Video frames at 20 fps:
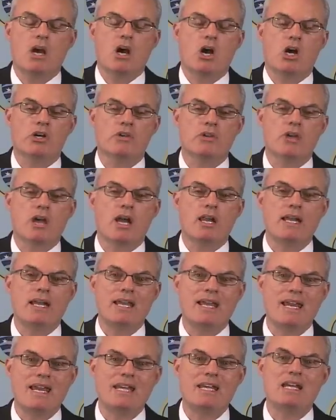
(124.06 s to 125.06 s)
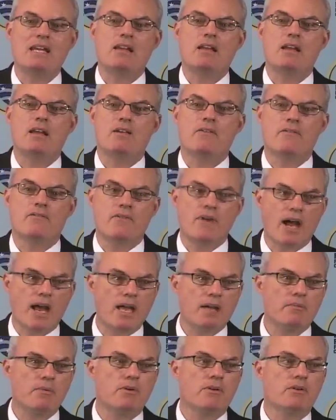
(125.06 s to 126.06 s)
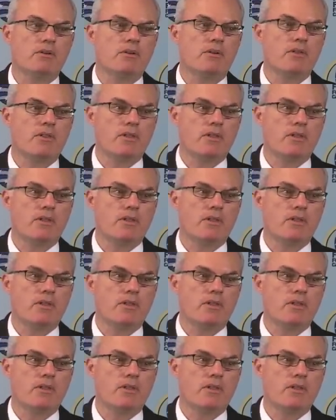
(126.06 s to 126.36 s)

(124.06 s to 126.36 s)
are not any viable